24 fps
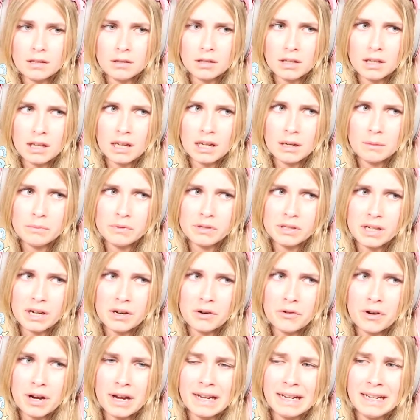the campsite
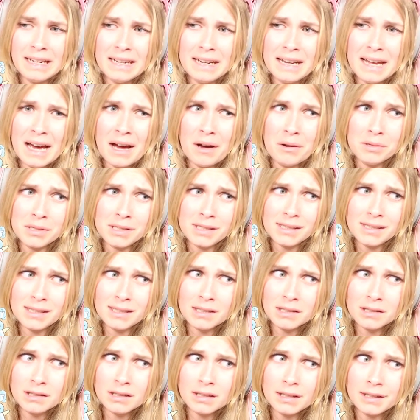right now,
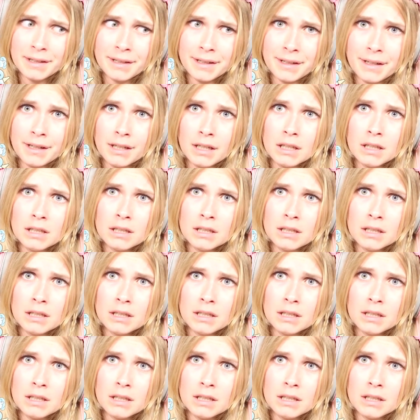silly. Me